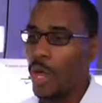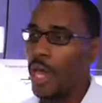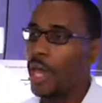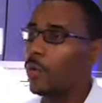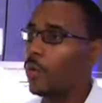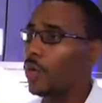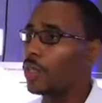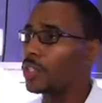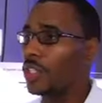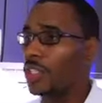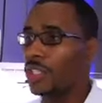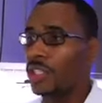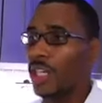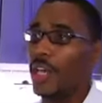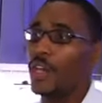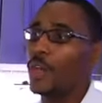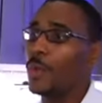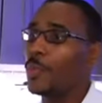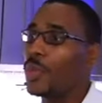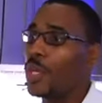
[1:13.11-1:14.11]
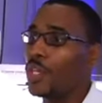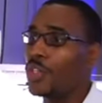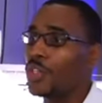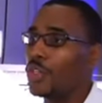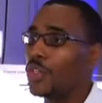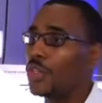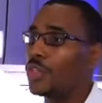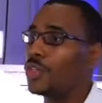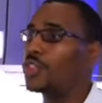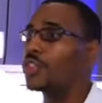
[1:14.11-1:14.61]
way it works is, say you're a
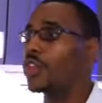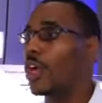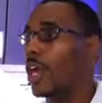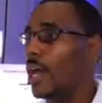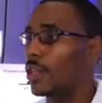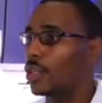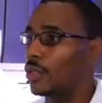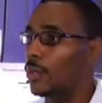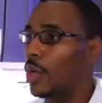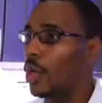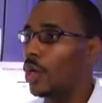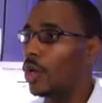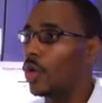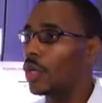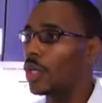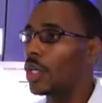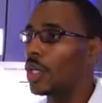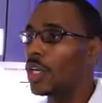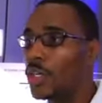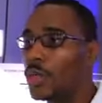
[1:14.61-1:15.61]
pitcher, you start out the mode,